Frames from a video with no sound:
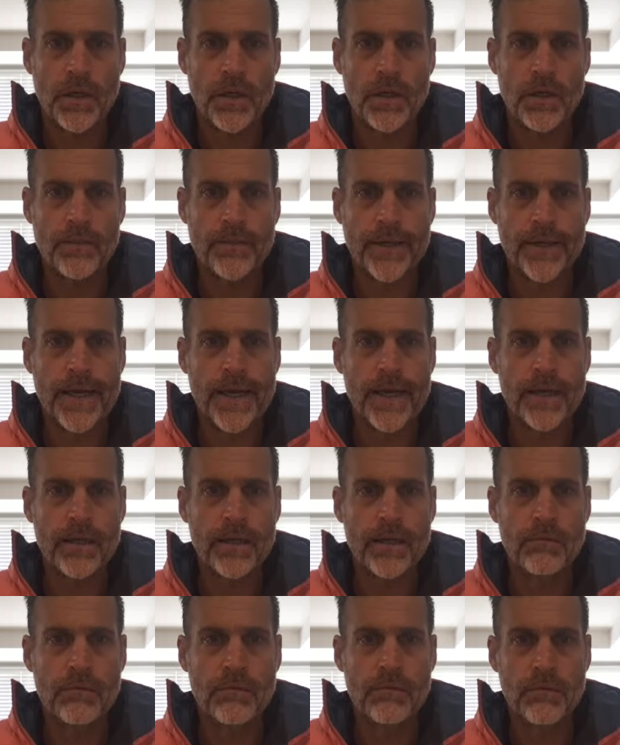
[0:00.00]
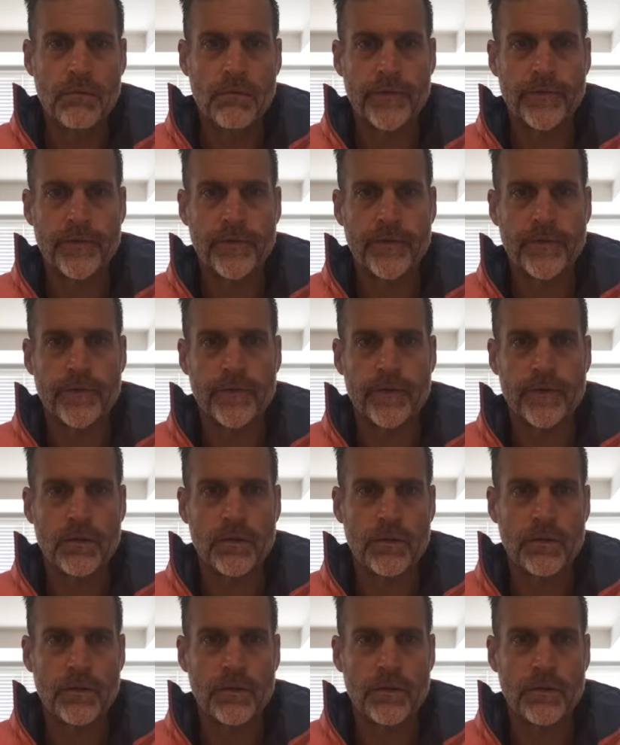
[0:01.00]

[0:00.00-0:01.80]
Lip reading: Oh my God, what is this?